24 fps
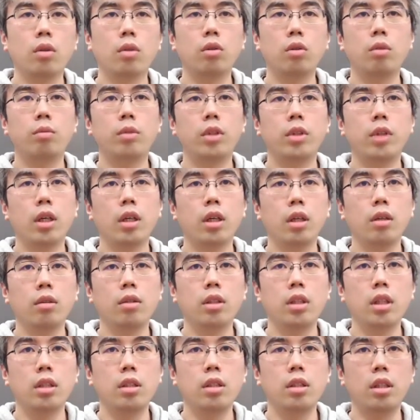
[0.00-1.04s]
Finally,
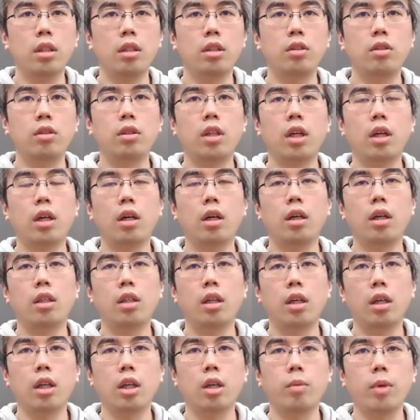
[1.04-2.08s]
if we
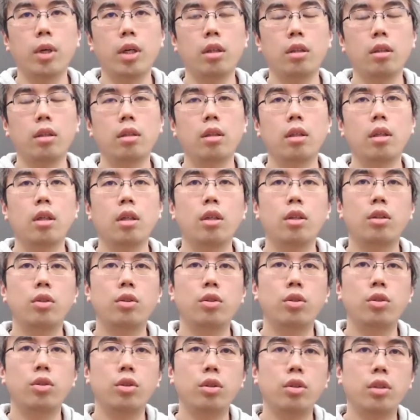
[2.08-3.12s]
don't think about breaking
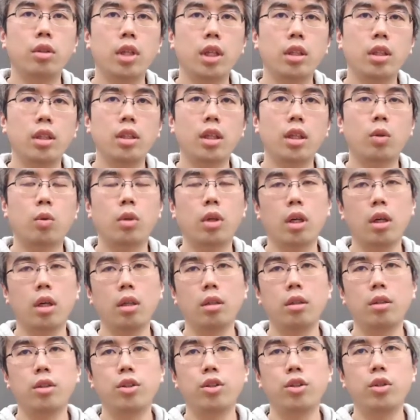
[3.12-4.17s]
changes, we
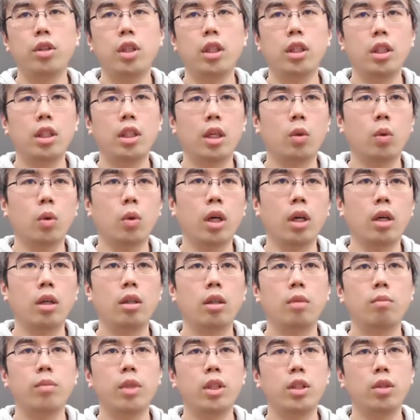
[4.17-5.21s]
can consider other
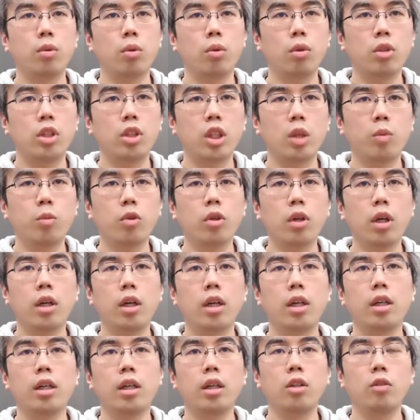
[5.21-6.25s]
formats such as
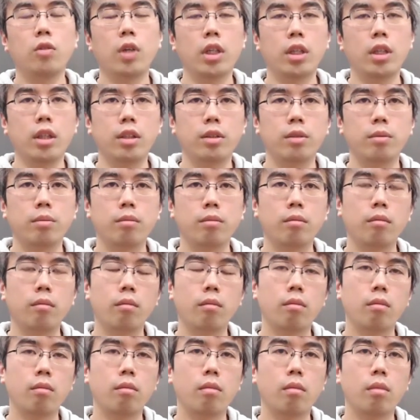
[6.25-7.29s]
UUID or
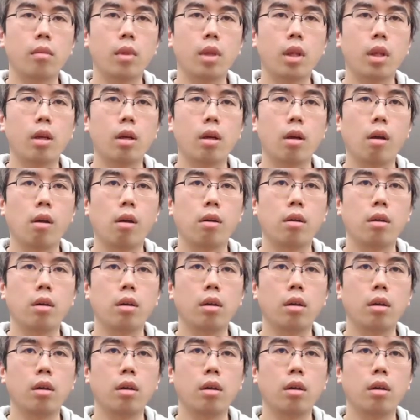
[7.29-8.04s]
GUID.